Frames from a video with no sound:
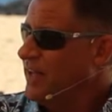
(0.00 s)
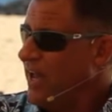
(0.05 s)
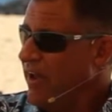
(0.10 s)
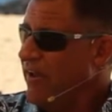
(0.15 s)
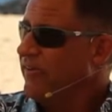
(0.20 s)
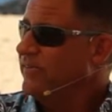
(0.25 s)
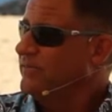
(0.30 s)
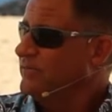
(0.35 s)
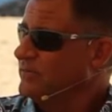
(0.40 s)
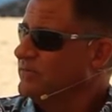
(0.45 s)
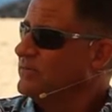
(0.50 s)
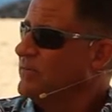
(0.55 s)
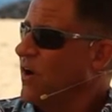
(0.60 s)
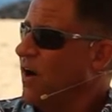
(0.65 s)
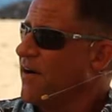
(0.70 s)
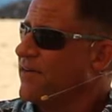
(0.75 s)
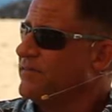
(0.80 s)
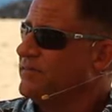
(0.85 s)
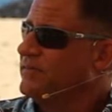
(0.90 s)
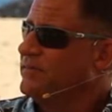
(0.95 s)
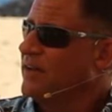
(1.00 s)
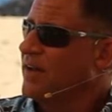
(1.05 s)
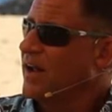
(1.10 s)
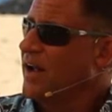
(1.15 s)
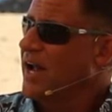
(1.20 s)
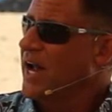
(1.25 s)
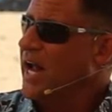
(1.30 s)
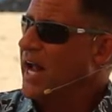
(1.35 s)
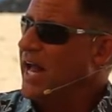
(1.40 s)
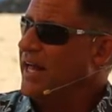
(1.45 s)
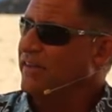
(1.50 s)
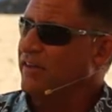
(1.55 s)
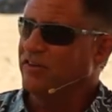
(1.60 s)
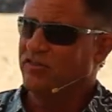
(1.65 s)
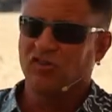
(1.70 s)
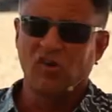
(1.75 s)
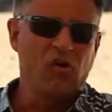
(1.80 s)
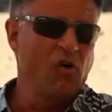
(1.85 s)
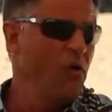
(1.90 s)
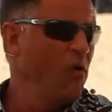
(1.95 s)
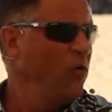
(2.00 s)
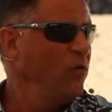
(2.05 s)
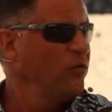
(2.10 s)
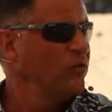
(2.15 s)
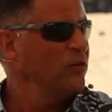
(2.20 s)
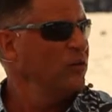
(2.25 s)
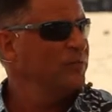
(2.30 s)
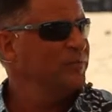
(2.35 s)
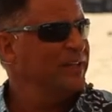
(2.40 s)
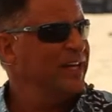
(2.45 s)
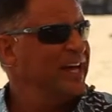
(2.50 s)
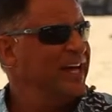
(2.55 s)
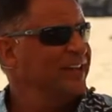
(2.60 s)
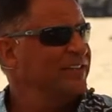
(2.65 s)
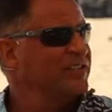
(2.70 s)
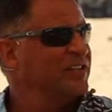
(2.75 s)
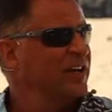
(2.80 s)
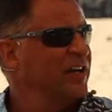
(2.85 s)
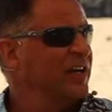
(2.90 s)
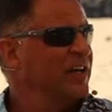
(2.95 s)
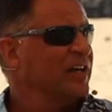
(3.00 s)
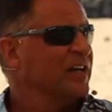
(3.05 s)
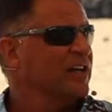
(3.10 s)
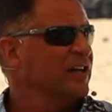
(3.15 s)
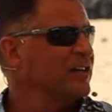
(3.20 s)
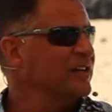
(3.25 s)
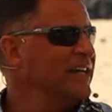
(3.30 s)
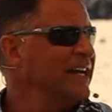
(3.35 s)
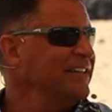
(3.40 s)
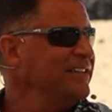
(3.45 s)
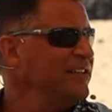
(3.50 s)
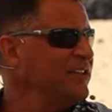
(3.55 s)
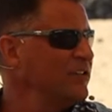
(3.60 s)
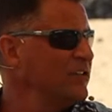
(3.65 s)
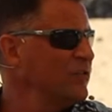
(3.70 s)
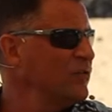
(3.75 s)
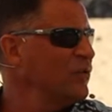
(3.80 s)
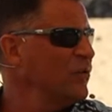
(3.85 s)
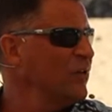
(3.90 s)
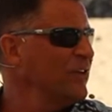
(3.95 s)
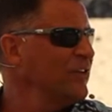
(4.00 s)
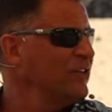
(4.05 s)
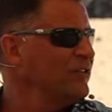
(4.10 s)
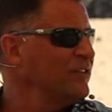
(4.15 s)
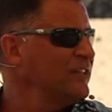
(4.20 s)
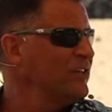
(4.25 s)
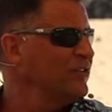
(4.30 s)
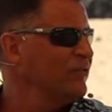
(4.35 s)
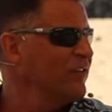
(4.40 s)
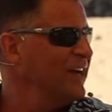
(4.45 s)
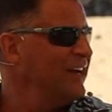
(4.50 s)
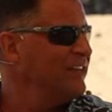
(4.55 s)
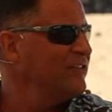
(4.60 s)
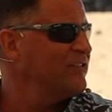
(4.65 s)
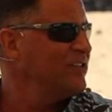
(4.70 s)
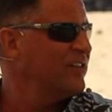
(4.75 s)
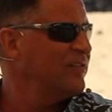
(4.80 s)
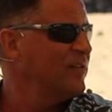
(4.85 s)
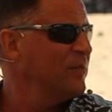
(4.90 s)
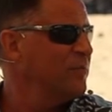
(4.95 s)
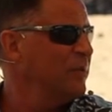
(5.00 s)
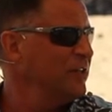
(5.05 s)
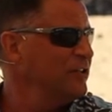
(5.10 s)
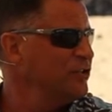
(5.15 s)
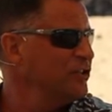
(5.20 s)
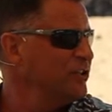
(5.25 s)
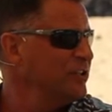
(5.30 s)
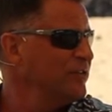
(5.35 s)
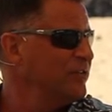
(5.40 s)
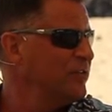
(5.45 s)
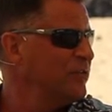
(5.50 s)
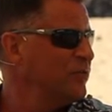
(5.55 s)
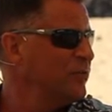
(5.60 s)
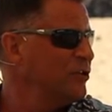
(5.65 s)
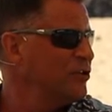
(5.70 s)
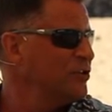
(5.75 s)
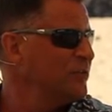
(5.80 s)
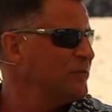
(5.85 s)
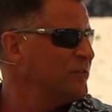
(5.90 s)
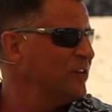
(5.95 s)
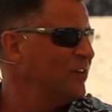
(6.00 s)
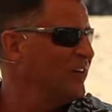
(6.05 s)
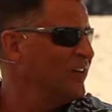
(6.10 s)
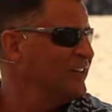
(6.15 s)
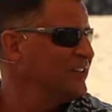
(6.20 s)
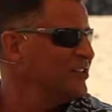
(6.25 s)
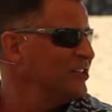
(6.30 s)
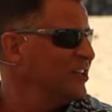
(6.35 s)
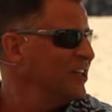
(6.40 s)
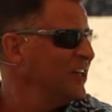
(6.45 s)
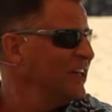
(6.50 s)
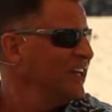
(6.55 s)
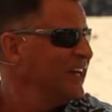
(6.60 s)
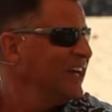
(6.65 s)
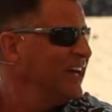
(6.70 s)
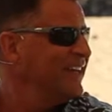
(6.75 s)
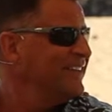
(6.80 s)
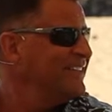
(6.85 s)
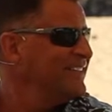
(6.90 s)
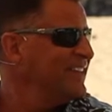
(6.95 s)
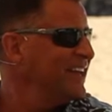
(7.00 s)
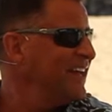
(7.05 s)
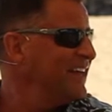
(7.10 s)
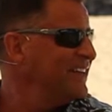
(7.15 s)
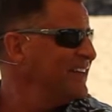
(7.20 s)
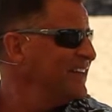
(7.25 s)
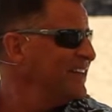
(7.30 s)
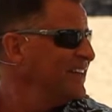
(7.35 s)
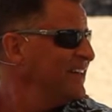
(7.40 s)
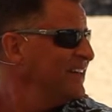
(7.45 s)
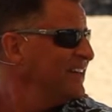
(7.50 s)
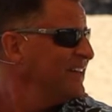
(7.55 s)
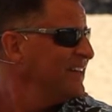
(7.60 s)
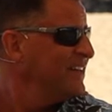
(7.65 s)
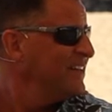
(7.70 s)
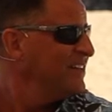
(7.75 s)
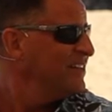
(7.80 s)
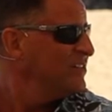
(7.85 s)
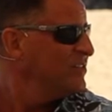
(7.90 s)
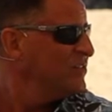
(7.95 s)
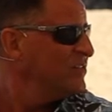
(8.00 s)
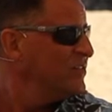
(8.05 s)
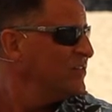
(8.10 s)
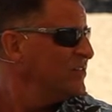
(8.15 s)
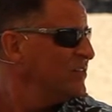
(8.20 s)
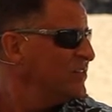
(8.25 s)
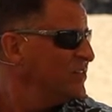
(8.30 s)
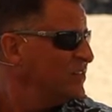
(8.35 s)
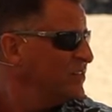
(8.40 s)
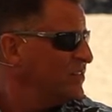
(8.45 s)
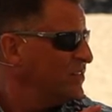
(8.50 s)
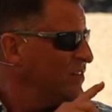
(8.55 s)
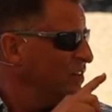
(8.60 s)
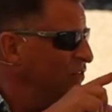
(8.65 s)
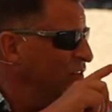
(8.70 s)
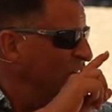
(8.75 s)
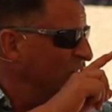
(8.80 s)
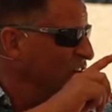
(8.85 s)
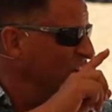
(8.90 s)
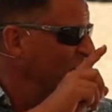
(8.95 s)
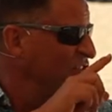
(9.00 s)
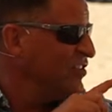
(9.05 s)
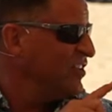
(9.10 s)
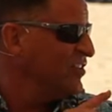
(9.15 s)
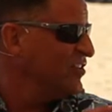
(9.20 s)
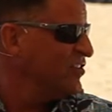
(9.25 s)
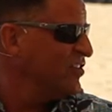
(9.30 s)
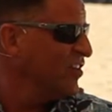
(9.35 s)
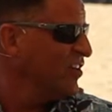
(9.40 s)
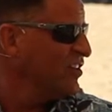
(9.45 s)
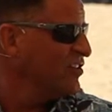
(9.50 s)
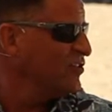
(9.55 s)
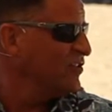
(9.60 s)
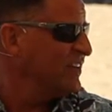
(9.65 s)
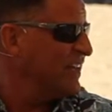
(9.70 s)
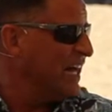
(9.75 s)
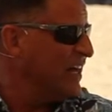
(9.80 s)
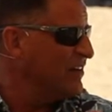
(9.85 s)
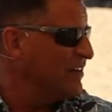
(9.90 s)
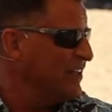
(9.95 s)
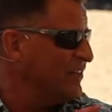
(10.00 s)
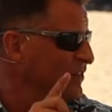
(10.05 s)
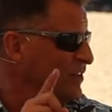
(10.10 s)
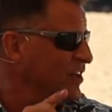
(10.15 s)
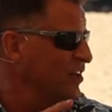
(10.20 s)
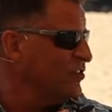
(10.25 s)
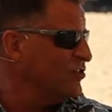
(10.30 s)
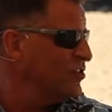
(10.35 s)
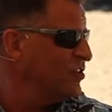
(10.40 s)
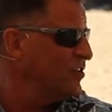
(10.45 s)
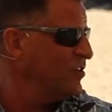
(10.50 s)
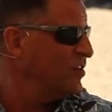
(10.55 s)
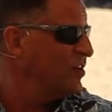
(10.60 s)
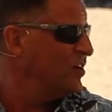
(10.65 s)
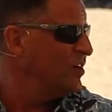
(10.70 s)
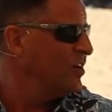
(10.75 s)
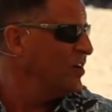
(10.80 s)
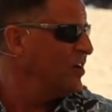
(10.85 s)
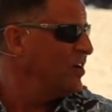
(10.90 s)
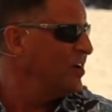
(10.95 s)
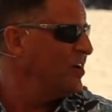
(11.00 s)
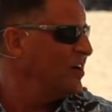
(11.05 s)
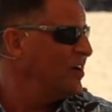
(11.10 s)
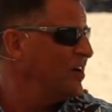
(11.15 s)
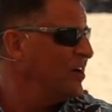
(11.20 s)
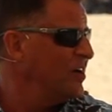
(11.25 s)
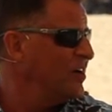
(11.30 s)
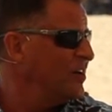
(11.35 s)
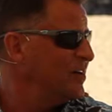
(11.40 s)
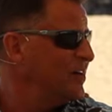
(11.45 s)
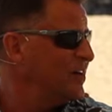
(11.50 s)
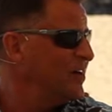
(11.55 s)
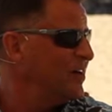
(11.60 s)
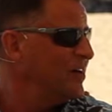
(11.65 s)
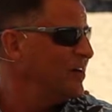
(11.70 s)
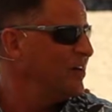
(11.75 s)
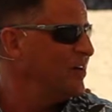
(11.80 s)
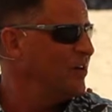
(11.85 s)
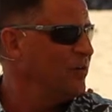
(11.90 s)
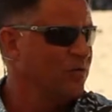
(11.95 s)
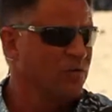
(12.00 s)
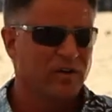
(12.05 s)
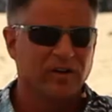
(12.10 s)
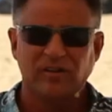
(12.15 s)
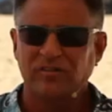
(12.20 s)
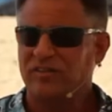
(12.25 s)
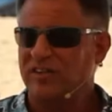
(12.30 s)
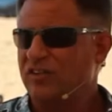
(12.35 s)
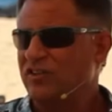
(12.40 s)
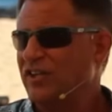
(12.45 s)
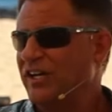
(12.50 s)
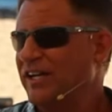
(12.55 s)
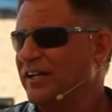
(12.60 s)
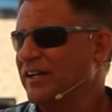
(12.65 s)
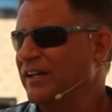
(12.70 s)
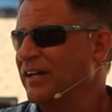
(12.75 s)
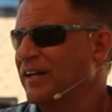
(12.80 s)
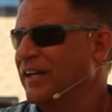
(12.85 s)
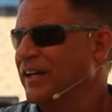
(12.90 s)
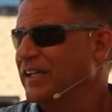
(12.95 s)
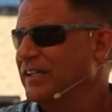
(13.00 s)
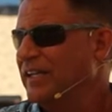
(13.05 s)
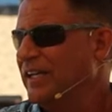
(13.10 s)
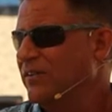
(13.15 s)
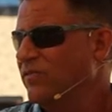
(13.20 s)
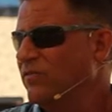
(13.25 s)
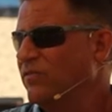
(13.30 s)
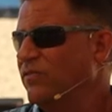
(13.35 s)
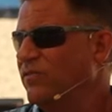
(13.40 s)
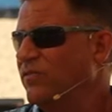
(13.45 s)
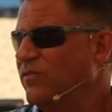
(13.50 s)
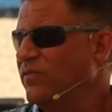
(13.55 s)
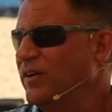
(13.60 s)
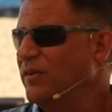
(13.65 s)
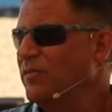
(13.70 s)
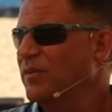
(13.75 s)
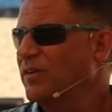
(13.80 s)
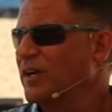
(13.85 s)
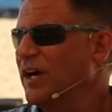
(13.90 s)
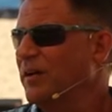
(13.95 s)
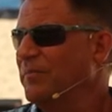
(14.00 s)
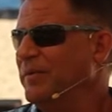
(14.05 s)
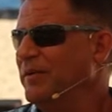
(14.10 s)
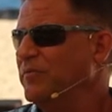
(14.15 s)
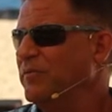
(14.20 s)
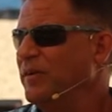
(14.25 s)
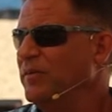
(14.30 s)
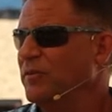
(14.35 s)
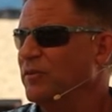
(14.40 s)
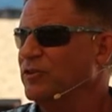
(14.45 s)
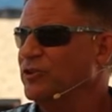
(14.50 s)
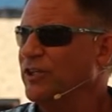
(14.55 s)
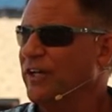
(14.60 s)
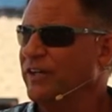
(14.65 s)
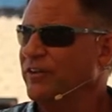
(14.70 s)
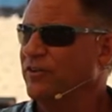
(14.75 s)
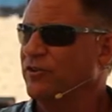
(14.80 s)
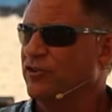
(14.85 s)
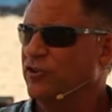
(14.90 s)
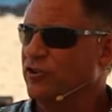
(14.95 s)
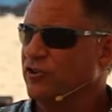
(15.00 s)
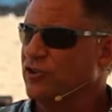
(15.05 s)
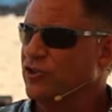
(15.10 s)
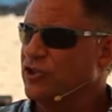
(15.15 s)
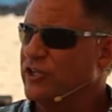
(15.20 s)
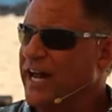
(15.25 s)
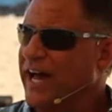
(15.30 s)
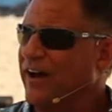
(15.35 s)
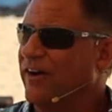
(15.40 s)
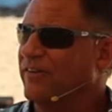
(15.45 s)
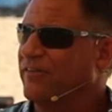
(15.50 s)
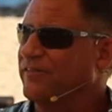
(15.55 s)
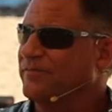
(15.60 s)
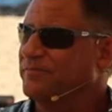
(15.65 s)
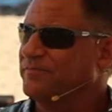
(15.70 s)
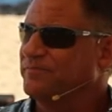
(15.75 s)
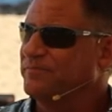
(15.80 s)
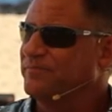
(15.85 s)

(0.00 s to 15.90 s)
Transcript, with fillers: Yeah. And there's a whole group that has collected the royalty rights of a bunch of different worship songs and said, if you use these songs without giving us a, a, a, a, royalty check, then we will come and we will shut your church down.